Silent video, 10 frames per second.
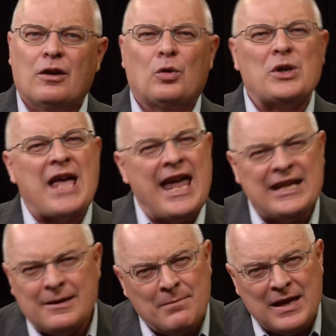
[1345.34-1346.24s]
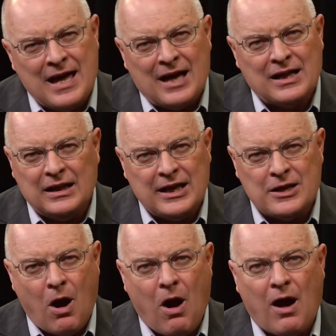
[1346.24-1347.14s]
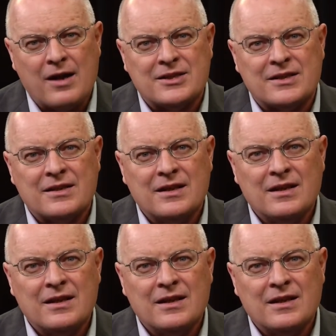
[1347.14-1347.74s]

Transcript: Create in me a clean heart.